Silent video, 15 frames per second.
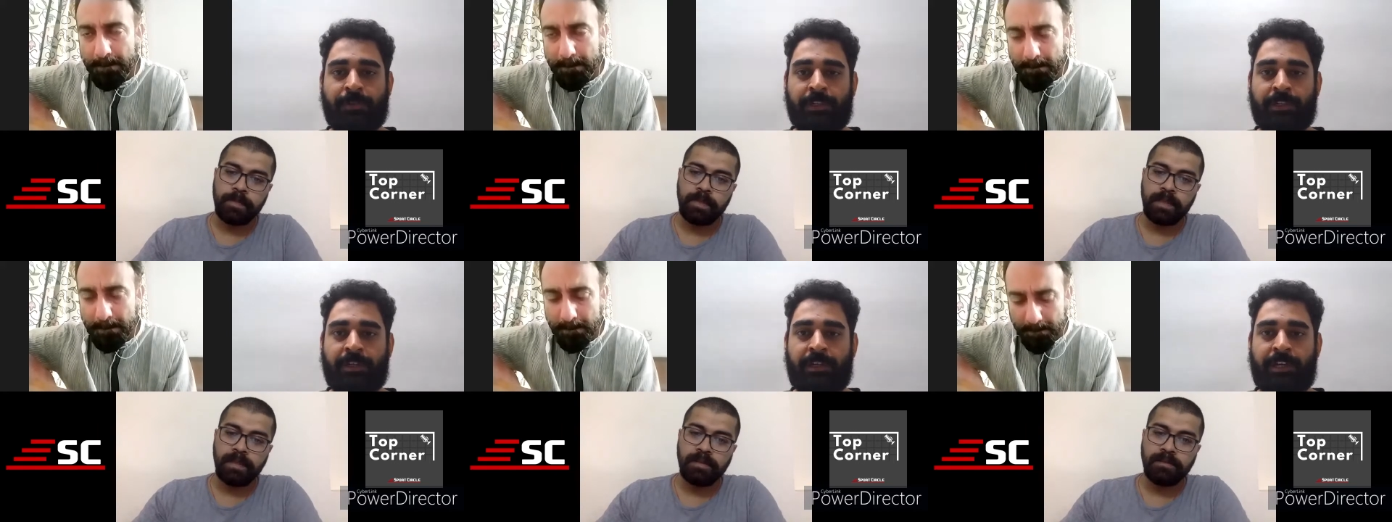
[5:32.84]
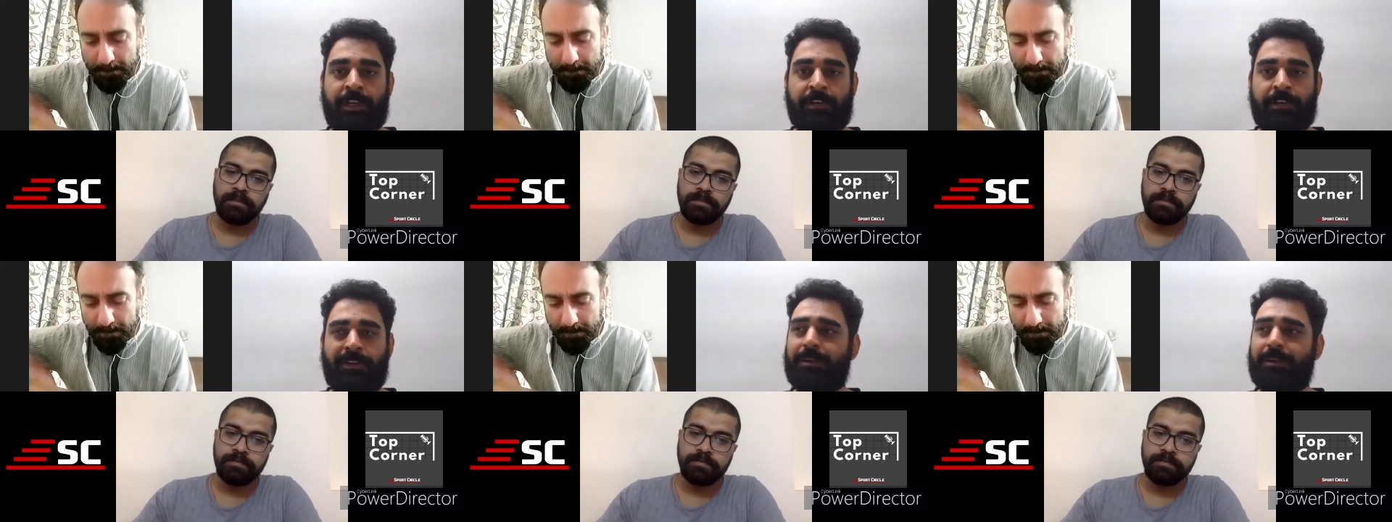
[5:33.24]
Speaker 1: were
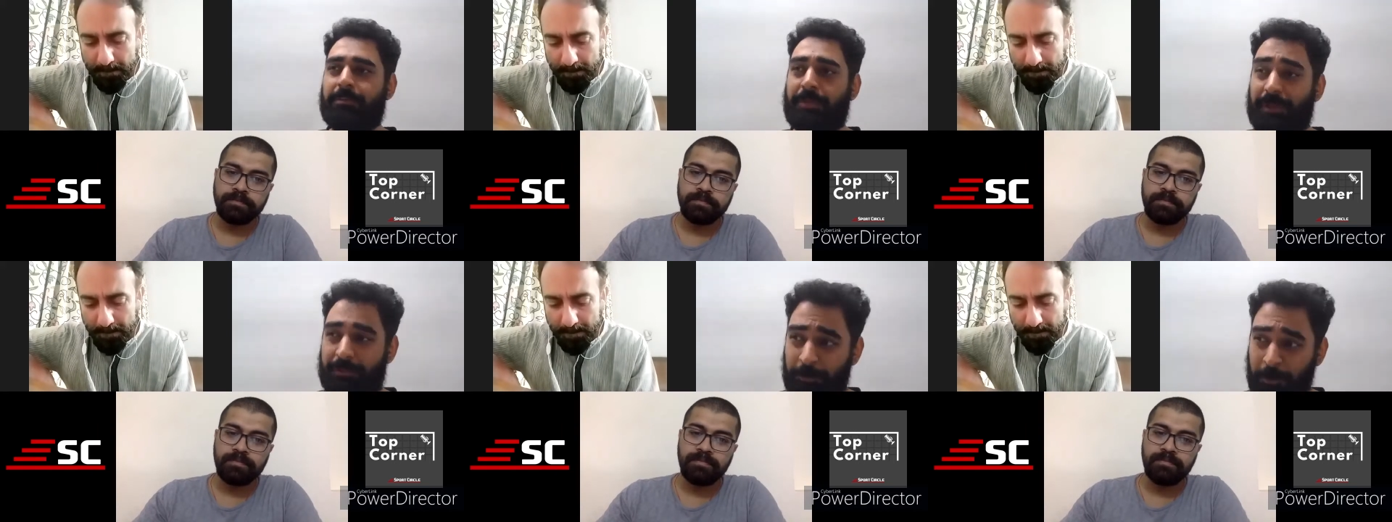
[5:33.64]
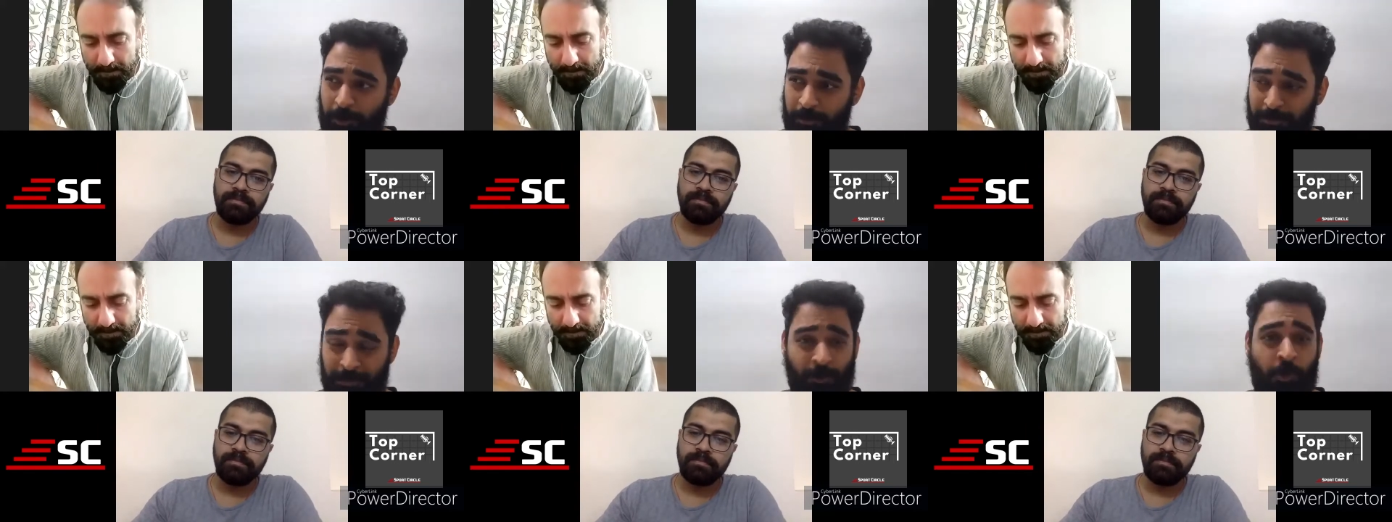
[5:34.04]
created.
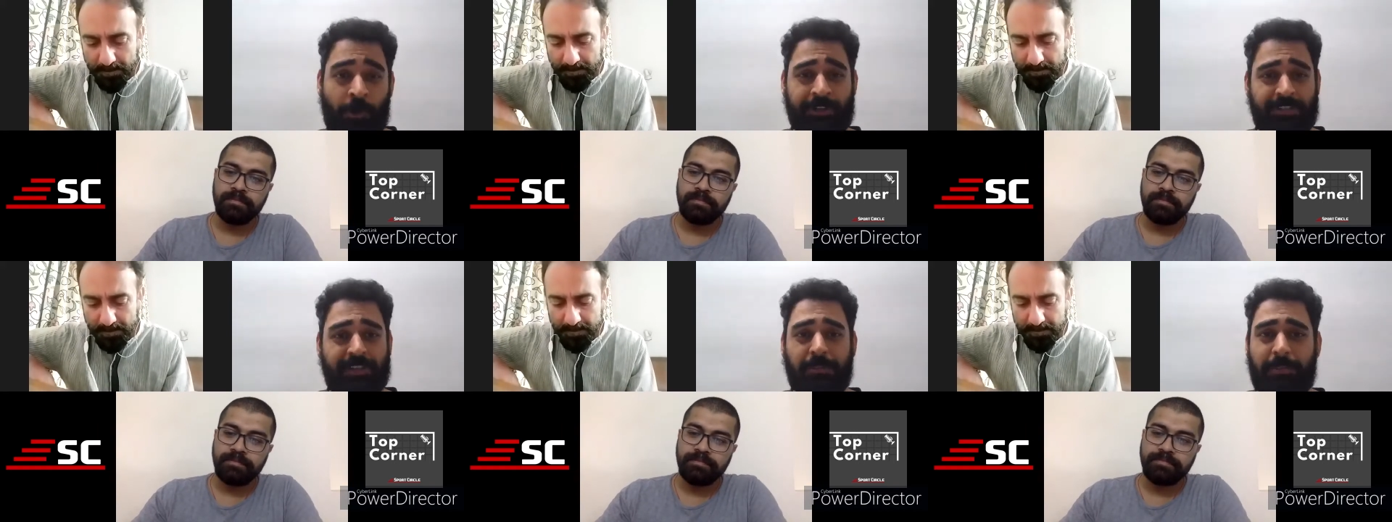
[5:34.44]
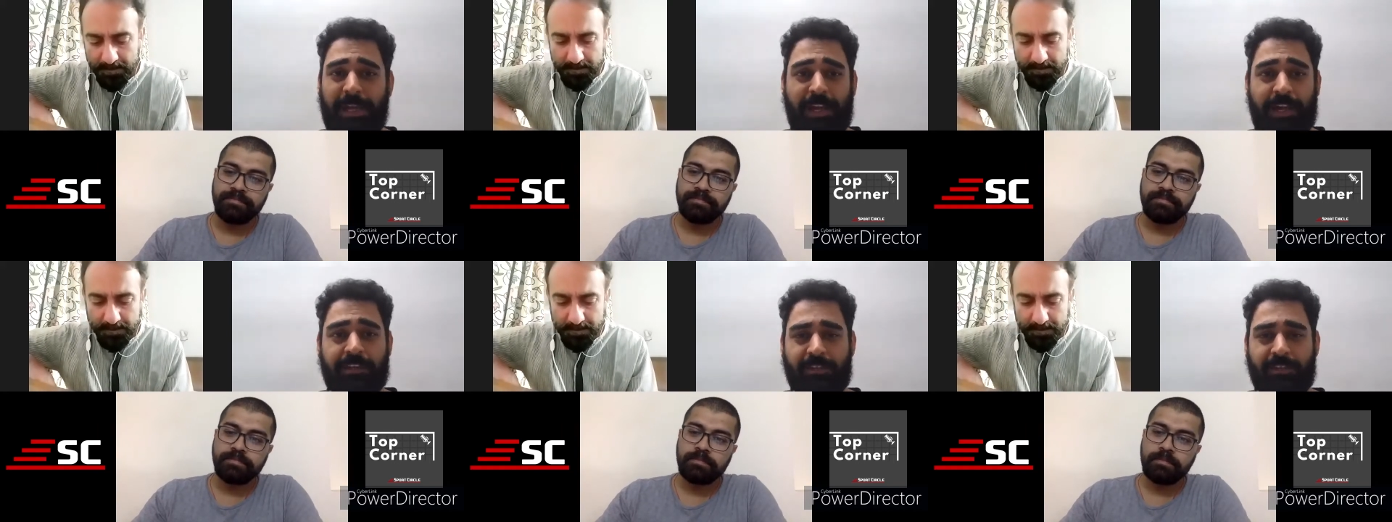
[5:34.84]
Honestly,
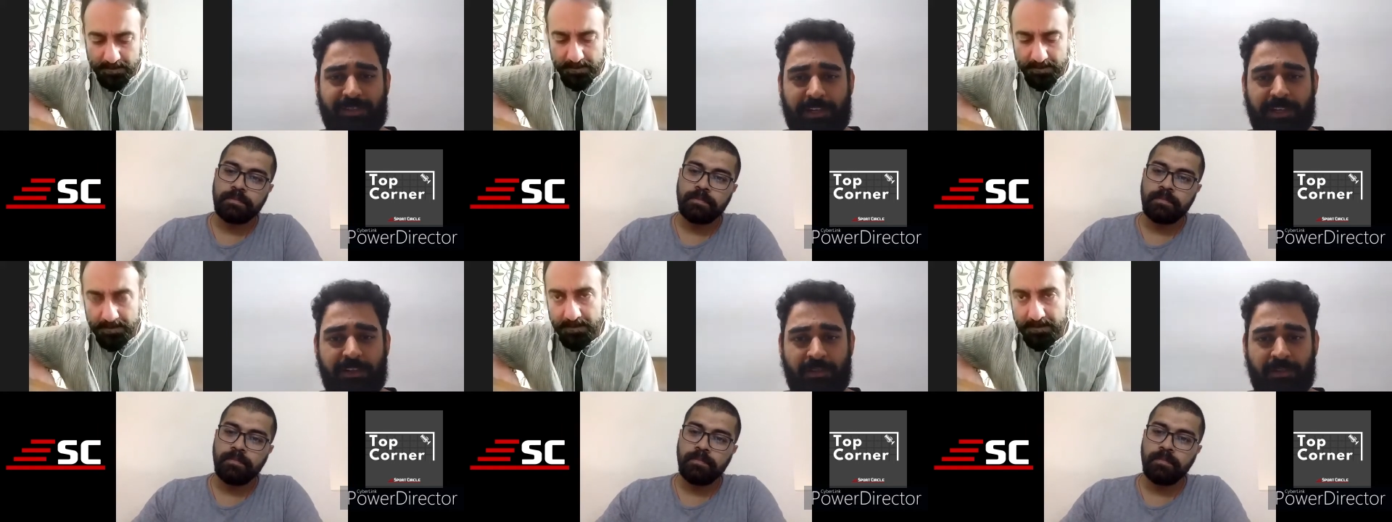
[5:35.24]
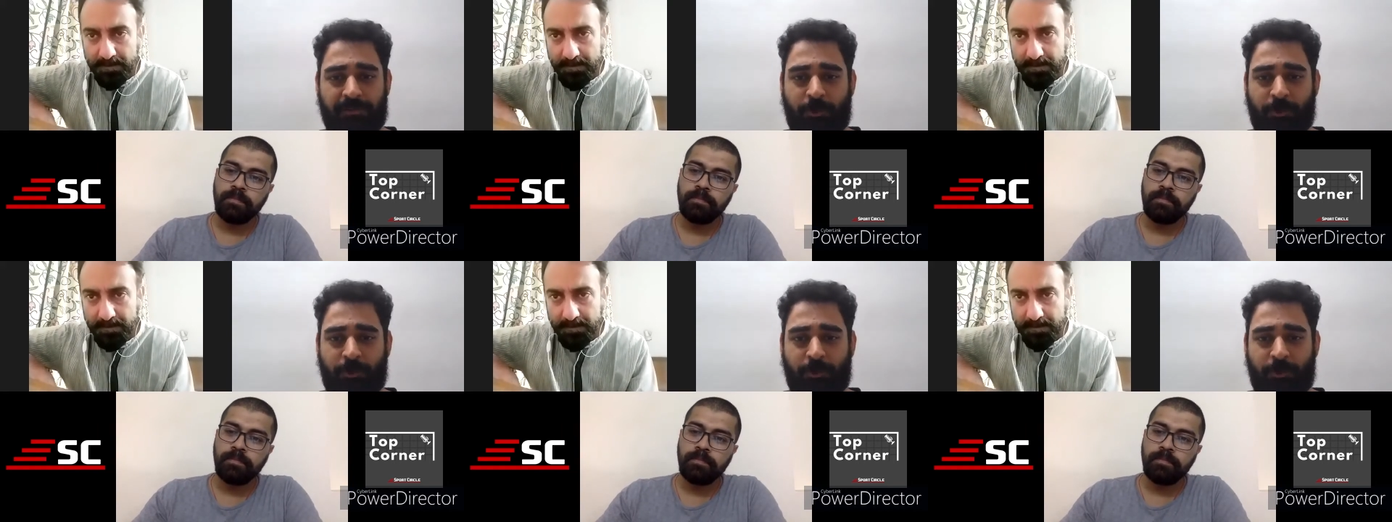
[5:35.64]
by either side.